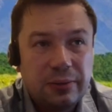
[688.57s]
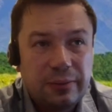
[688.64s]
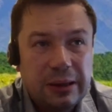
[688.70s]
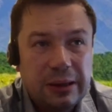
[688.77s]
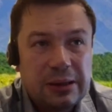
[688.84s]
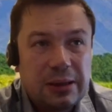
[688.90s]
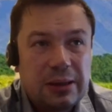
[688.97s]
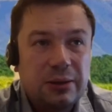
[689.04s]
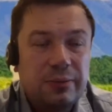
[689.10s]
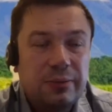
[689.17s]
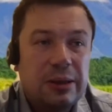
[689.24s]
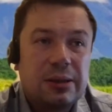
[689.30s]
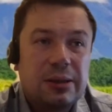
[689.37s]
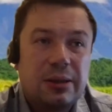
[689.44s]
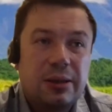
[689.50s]
For
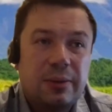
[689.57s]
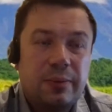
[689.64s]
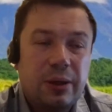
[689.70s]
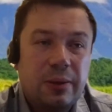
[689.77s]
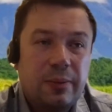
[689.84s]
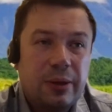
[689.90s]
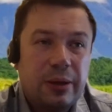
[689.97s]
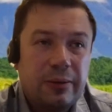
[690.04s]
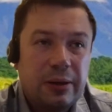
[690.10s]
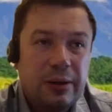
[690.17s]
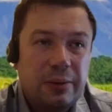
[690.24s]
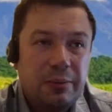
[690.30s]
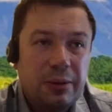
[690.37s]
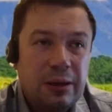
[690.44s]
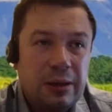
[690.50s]
example, to change the
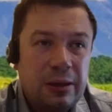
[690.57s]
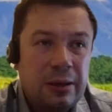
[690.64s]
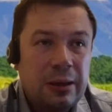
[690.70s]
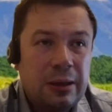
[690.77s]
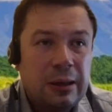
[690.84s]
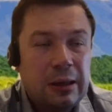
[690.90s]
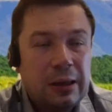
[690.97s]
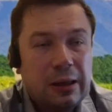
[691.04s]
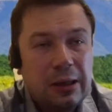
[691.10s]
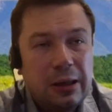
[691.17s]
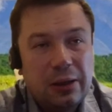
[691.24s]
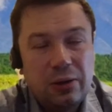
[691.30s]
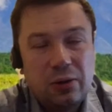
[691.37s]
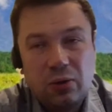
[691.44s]
title of the database,